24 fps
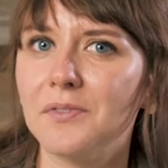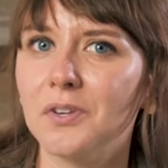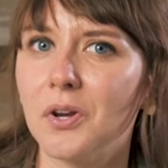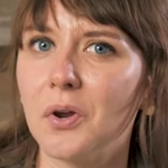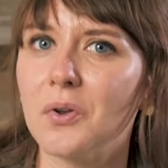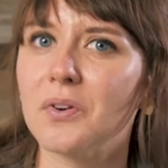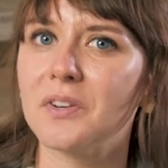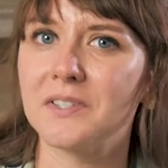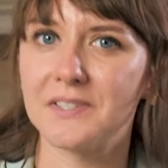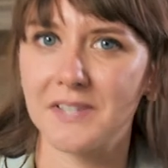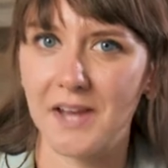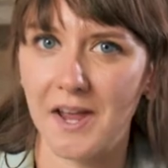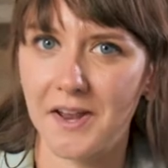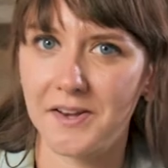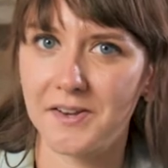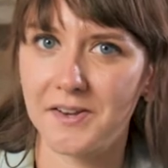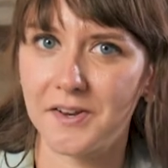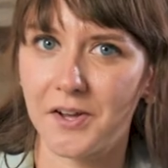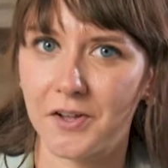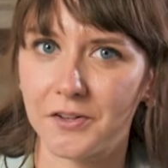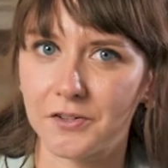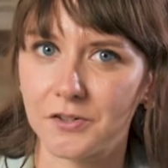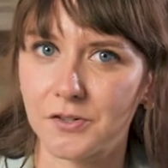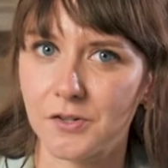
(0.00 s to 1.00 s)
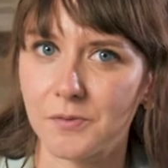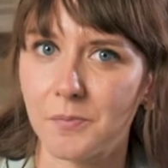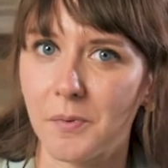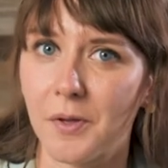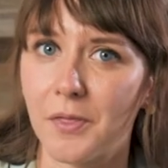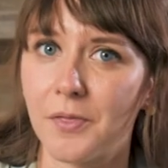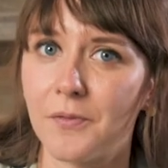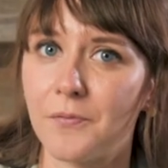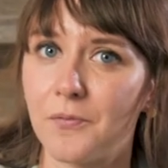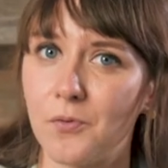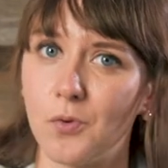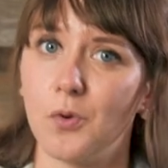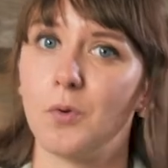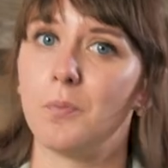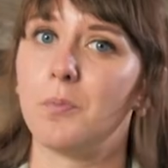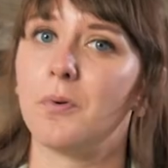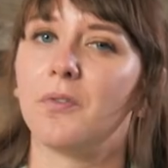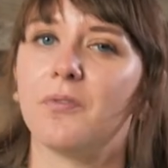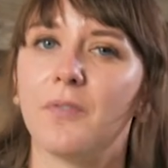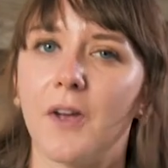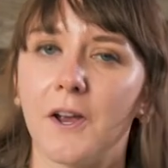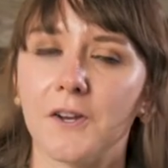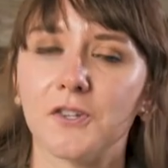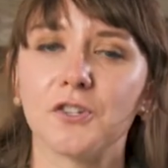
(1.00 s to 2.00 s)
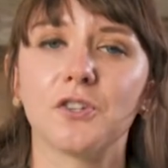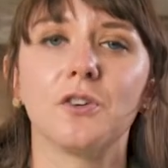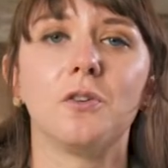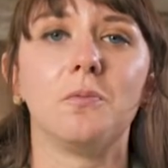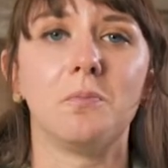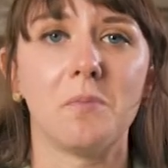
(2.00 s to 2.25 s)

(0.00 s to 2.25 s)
to go to ten dollars a month for professional